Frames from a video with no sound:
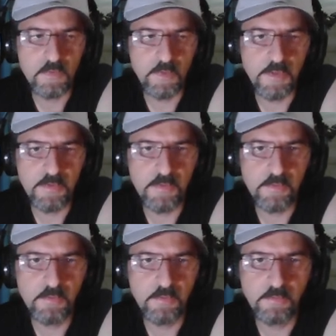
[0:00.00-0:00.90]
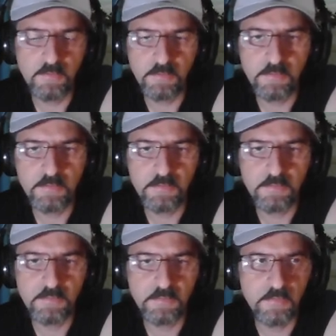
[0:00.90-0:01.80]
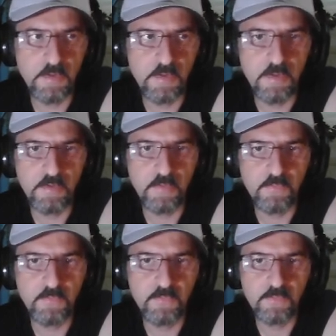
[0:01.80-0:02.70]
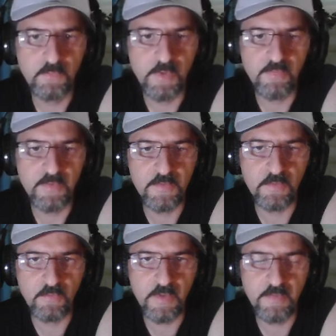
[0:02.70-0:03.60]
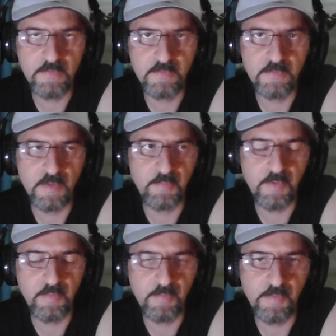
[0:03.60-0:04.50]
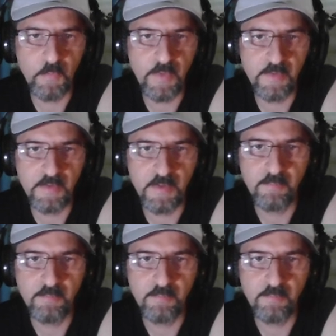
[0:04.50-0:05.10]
Two, and if Weaver survives, I probably win the game.